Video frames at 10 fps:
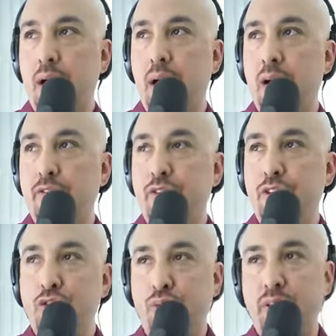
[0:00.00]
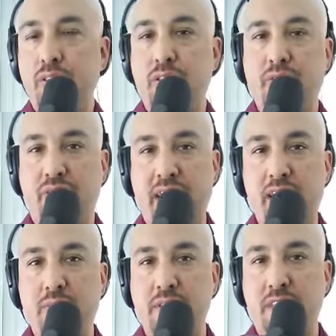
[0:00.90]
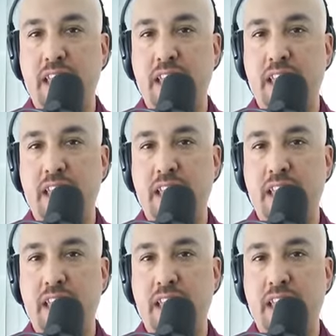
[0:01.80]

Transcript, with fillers: of nutrients and vitamins.